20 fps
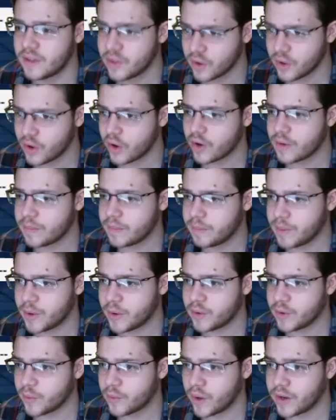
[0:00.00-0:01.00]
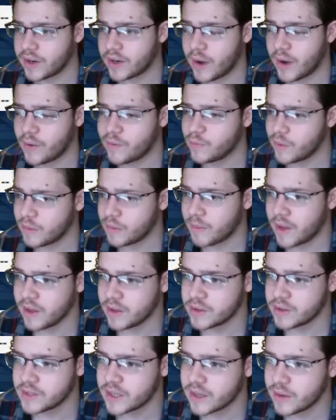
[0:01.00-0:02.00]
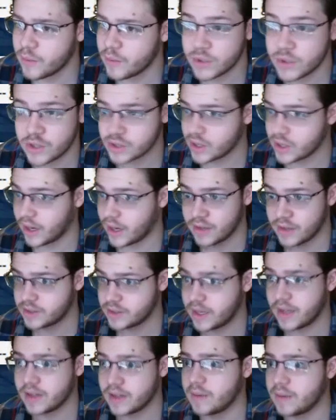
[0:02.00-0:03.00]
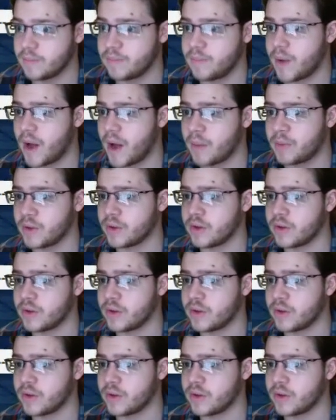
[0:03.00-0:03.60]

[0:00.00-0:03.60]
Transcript: current build right now with Milotic, which is like insanely popular.